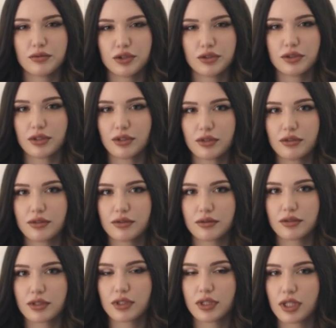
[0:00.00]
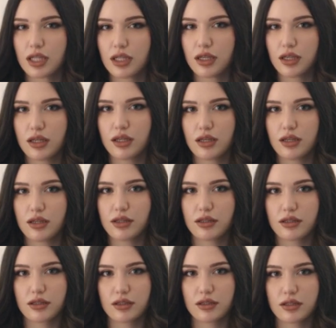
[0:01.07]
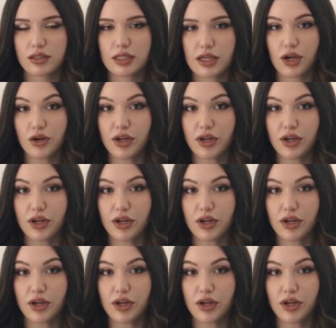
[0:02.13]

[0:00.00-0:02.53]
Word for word: Motivated, we'll say focused.